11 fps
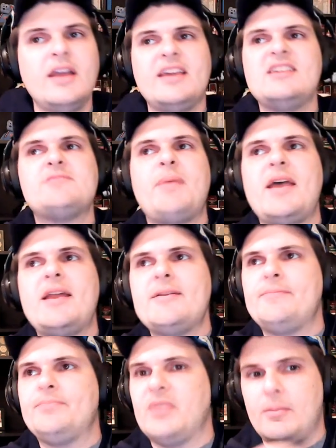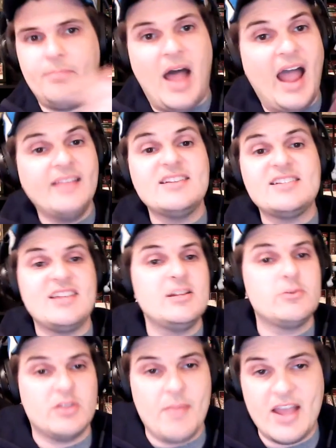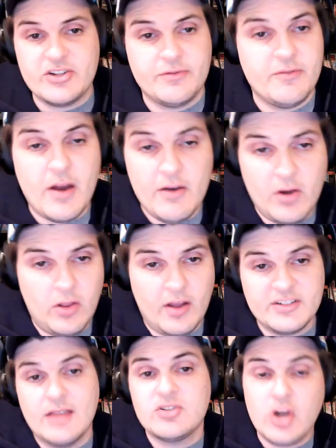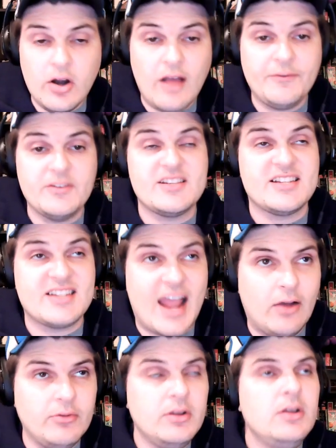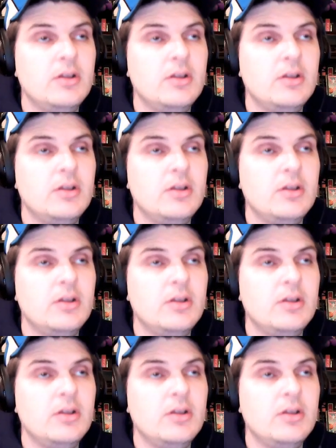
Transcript: He's been behind the scenes with the Magic for a very, very long time. Started off as a scout.